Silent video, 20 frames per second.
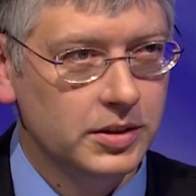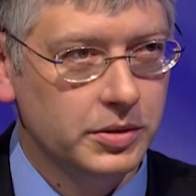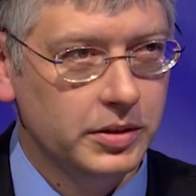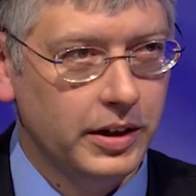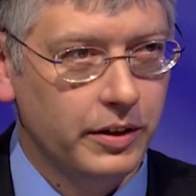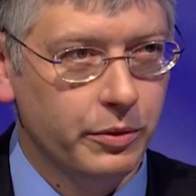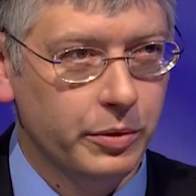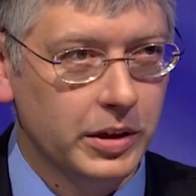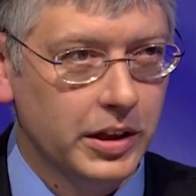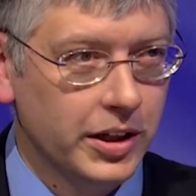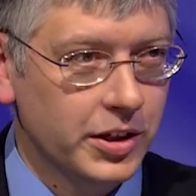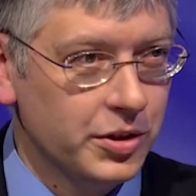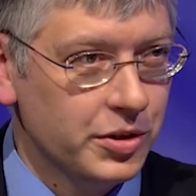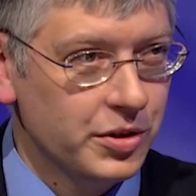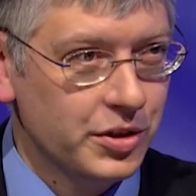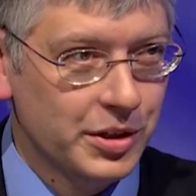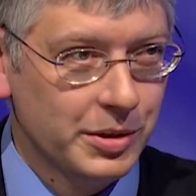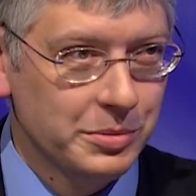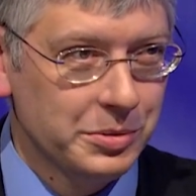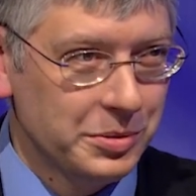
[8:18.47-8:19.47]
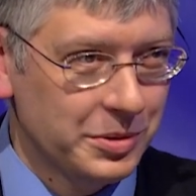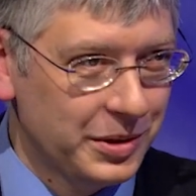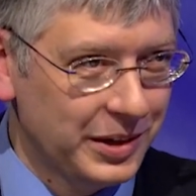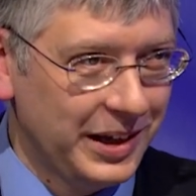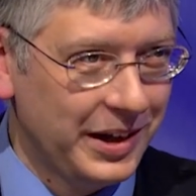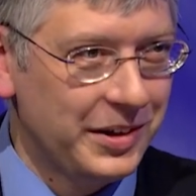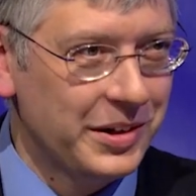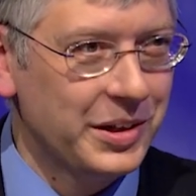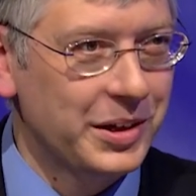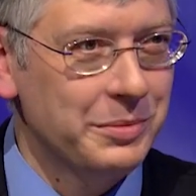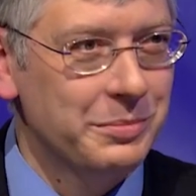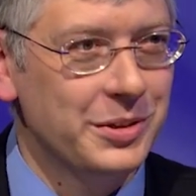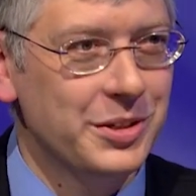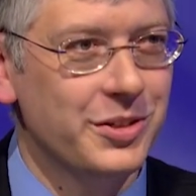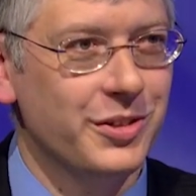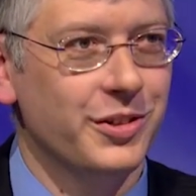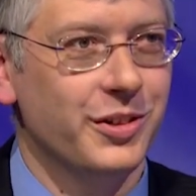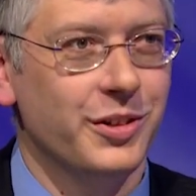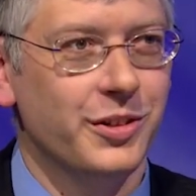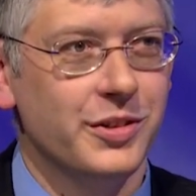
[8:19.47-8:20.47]
So I have relationships with the county
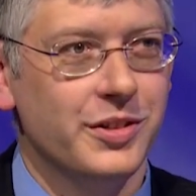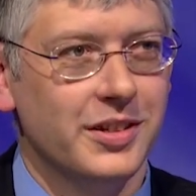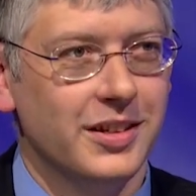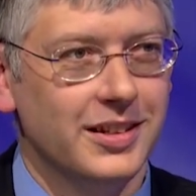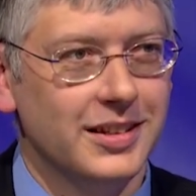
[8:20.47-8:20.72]
commissioners